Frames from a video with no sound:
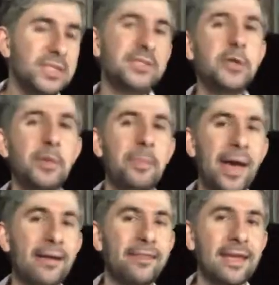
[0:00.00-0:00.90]
not a
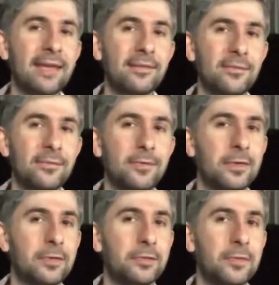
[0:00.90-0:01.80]
bad thing
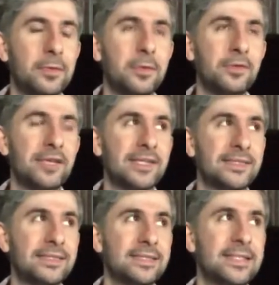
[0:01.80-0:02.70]
for all of
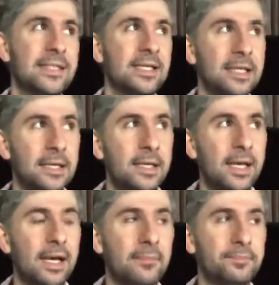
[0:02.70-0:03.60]
us.
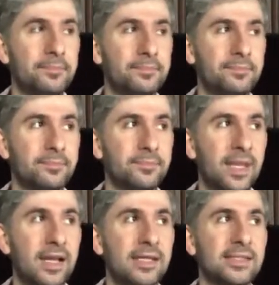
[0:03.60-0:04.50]

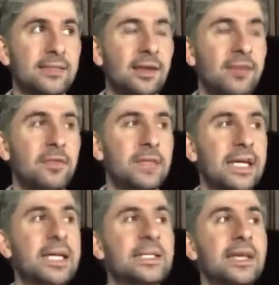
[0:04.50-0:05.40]
And I feel
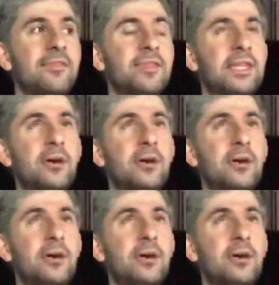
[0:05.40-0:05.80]
lucky to have the